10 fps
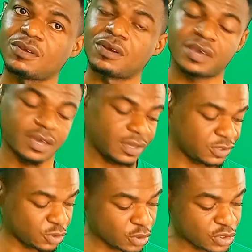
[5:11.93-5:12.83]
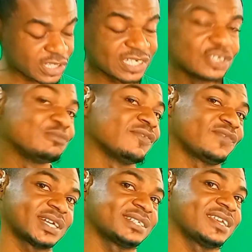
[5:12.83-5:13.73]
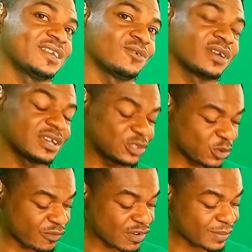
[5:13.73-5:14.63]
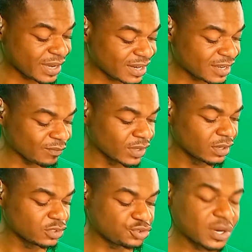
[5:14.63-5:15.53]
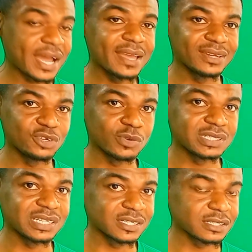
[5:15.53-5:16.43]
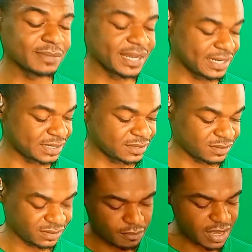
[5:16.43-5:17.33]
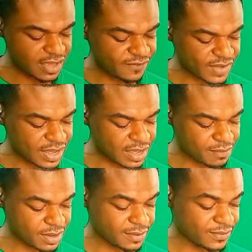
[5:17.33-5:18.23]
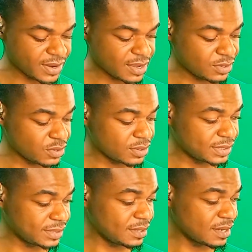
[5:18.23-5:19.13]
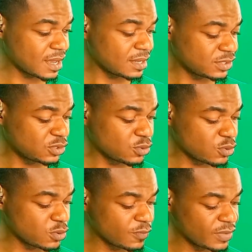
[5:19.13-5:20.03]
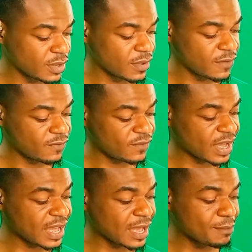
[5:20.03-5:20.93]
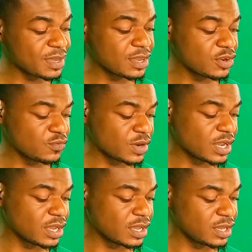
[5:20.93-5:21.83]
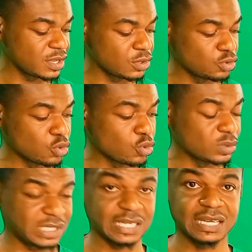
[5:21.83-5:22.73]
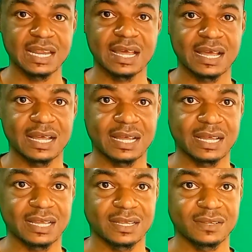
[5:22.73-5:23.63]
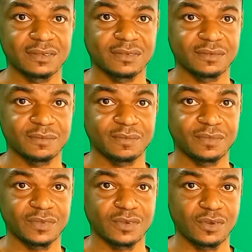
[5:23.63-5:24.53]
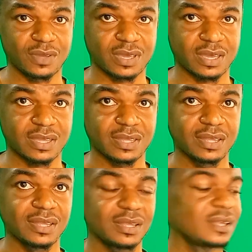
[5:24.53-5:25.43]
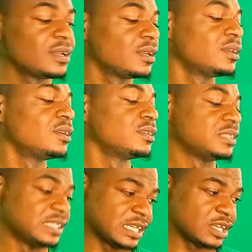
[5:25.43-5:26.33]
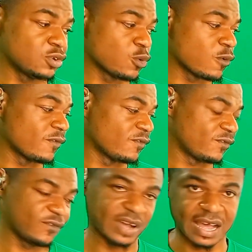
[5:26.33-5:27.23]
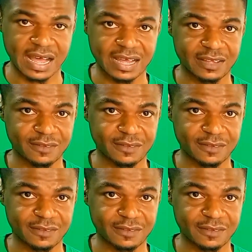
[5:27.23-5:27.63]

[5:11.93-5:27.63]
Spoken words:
Okay, so you just need to be fast here. Okay, so if you're a beginner, try and do it little by little. Mi fa mi re do ti la so fa mi re do ti la. Okay, ti do fa.